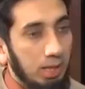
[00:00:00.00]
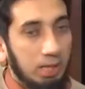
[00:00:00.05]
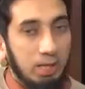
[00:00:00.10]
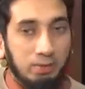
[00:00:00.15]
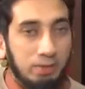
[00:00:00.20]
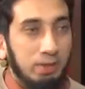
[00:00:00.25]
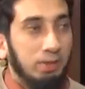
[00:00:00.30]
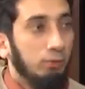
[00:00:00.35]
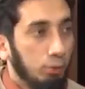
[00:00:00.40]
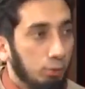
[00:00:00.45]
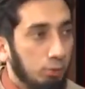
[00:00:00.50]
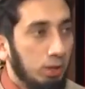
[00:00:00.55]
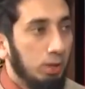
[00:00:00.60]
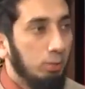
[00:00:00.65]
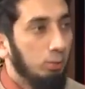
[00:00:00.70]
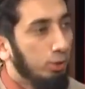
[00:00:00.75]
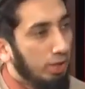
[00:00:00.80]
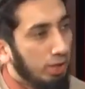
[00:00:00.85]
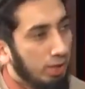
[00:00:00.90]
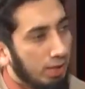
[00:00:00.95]
And even if you
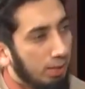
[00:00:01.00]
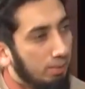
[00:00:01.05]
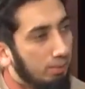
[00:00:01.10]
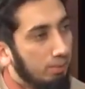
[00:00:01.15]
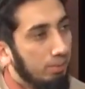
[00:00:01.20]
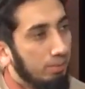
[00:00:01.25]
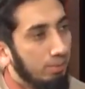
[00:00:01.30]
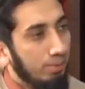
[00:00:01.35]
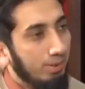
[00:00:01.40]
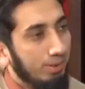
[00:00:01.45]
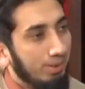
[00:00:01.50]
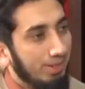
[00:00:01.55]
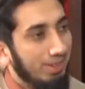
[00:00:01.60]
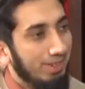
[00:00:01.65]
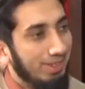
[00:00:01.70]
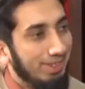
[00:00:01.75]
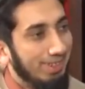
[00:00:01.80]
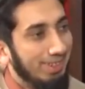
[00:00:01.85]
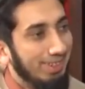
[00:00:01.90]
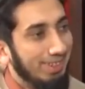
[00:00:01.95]
did, would they come?
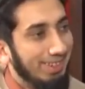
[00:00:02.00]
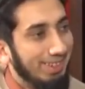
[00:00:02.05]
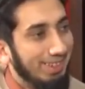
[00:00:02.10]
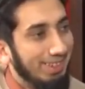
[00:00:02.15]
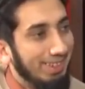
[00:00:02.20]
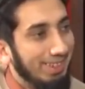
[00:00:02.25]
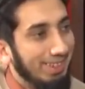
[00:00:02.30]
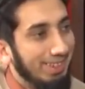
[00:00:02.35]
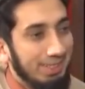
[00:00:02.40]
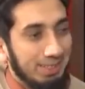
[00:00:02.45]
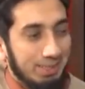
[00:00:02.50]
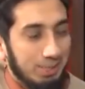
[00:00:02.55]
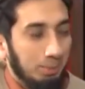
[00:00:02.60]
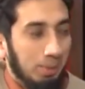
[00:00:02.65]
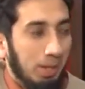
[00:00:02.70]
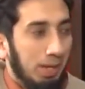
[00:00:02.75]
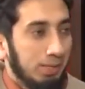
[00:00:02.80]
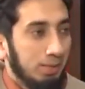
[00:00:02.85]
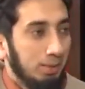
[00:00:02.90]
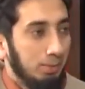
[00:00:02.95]
It's
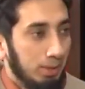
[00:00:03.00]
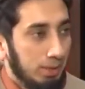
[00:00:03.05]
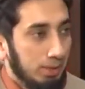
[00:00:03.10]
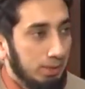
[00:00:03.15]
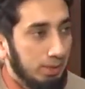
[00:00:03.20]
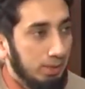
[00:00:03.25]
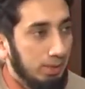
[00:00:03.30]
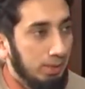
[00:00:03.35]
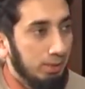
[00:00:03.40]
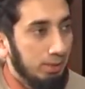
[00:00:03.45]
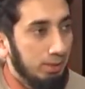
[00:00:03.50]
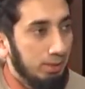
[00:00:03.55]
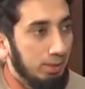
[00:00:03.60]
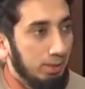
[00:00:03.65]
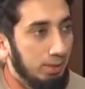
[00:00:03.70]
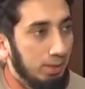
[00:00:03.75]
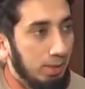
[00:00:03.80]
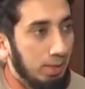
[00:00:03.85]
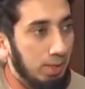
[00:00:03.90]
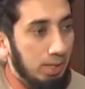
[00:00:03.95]
impossible, isn't it?
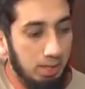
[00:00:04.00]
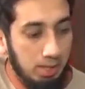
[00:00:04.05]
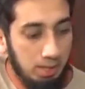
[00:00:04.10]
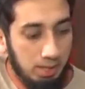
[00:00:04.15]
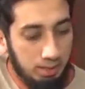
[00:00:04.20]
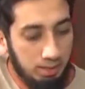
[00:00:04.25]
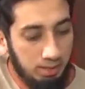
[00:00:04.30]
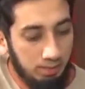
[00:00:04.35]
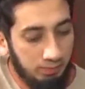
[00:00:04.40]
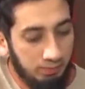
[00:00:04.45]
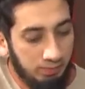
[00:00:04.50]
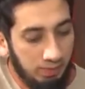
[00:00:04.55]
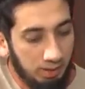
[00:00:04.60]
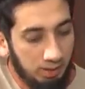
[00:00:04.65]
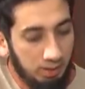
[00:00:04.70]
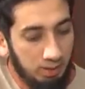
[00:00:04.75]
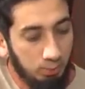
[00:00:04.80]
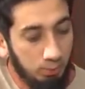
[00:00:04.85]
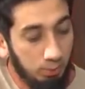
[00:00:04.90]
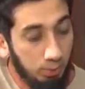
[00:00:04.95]
The
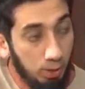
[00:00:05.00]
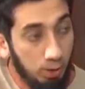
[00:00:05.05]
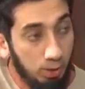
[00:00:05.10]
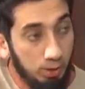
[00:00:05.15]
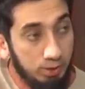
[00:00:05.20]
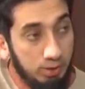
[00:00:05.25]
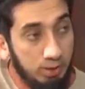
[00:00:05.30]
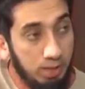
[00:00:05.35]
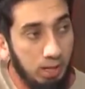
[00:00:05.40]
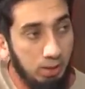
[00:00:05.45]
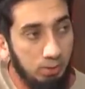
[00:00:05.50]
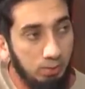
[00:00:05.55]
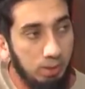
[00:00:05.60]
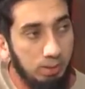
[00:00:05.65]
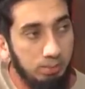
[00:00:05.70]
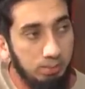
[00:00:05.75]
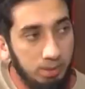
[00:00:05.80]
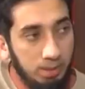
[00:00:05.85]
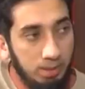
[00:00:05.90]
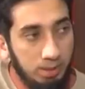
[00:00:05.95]
very word
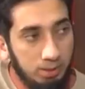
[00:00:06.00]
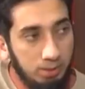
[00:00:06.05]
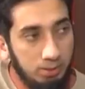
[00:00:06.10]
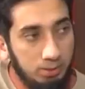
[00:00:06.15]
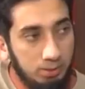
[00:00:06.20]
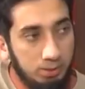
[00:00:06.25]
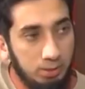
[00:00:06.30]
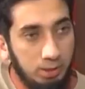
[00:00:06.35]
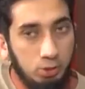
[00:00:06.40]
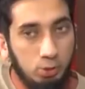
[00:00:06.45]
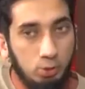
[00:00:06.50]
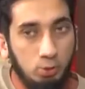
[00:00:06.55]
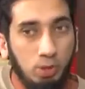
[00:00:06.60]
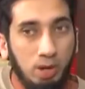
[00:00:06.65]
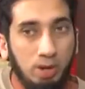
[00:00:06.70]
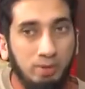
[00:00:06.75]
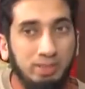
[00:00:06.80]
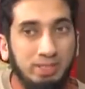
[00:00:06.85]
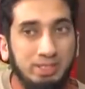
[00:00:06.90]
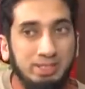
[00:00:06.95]
da'wah means that you
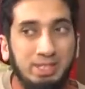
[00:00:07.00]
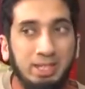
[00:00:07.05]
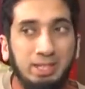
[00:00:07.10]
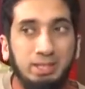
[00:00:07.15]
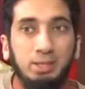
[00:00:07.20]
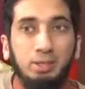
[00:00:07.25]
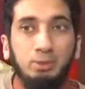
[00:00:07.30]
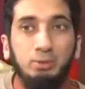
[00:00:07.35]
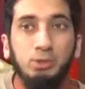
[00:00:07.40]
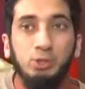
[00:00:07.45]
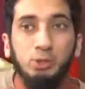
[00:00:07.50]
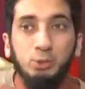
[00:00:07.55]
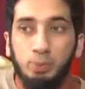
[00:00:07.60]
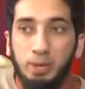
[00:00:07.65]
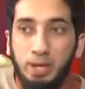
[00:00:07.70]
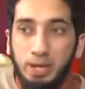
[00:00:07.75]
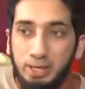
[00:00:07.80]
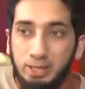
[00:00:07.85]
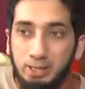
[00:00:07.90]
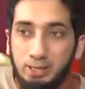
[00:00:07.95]
have extended
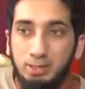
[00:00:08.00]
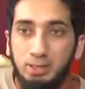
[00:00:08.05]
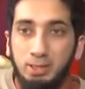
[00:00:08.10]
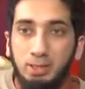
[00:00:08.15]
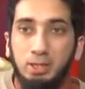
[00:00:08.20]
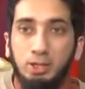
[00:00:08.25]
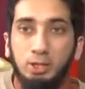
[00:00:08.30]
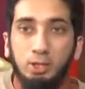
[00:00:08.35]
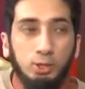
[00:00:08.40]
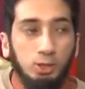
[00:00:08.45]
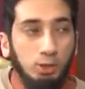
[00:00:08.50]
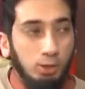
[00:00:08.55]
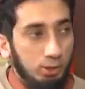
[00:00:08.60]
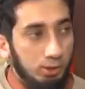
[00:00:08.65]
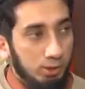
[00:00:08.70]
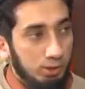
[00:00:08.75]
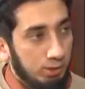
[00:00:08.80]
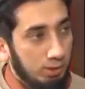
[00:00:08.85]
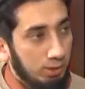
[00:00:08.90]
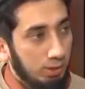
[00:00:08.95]
respect,
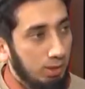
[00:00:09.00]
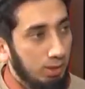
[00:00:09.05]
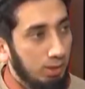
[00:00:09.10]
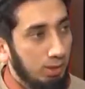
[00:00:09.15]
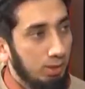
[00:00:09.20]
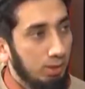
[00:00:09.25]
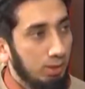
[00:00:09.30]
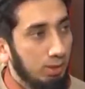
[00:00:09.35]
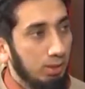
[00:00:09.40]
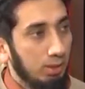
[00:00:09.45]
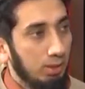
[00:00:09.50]
courtesy,